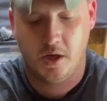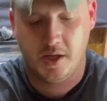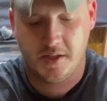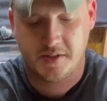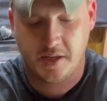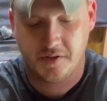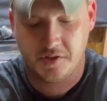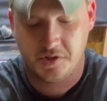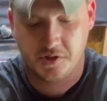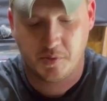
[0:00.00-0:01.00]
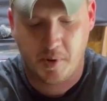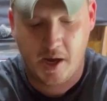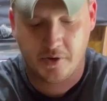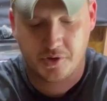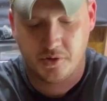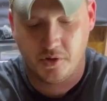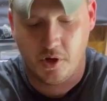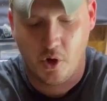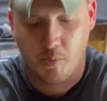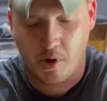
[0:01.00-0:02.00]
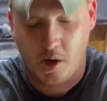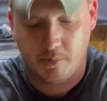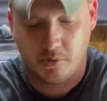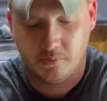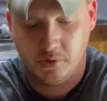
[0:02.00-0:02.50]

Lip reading: Inside this just a pouch, no problem.